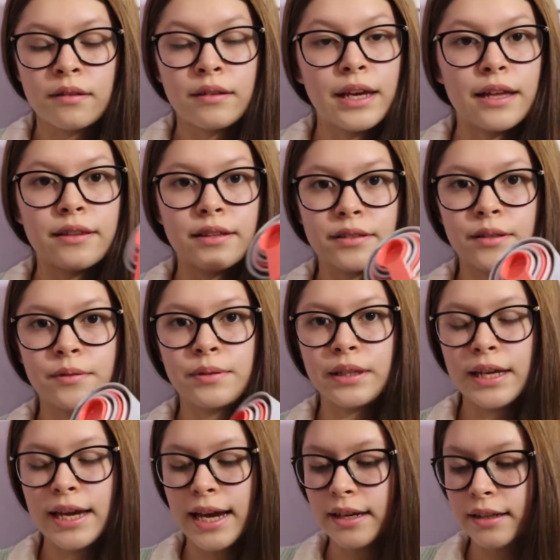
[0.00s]
Yeah, these are
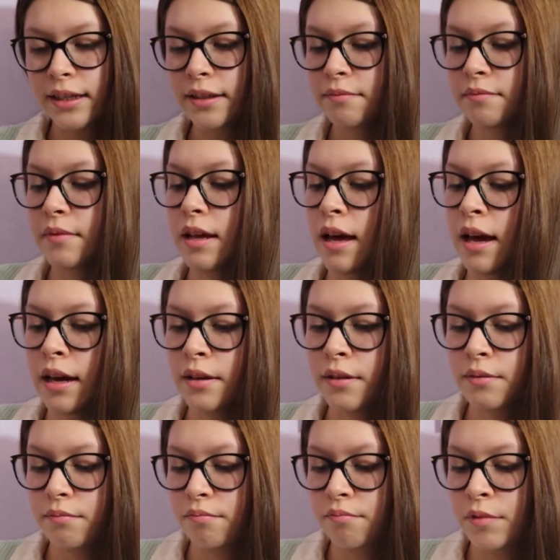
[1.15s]
really handy.
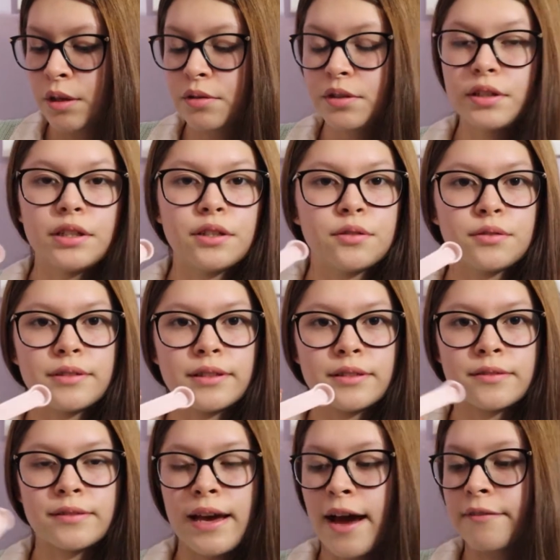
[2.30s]
I usually use
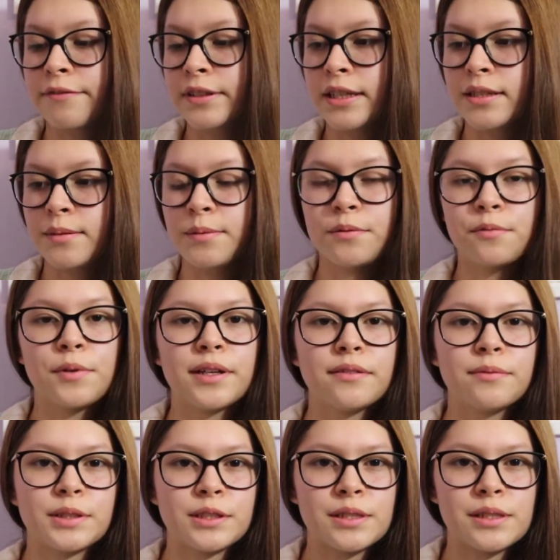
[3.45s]
this ½ teaspoon
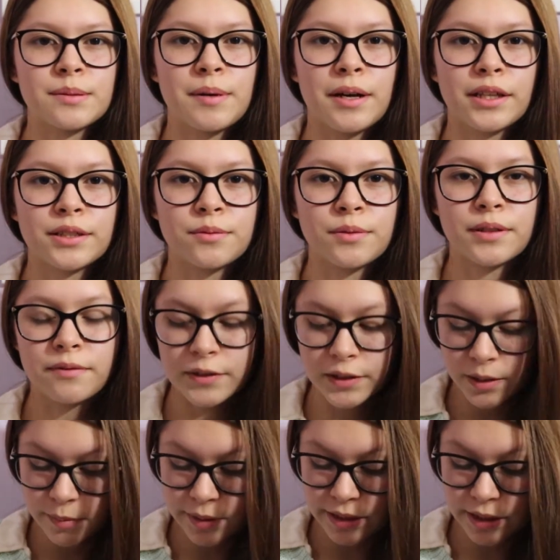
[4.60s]
one, which is the smallest one. For
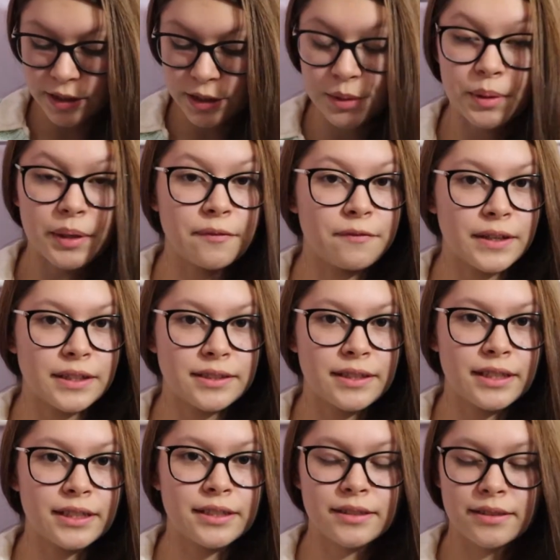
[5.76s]
some reason it doesn't want to fit
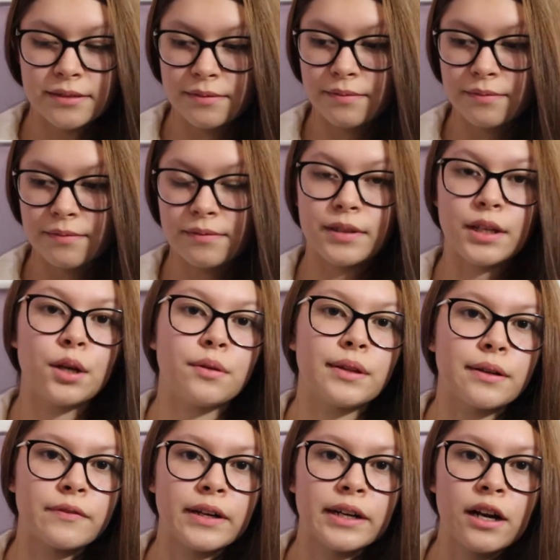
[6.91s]
this.
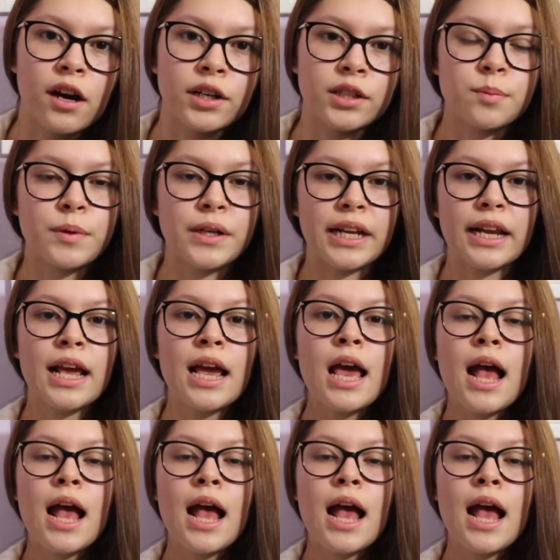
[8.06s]
They're very hard to put in.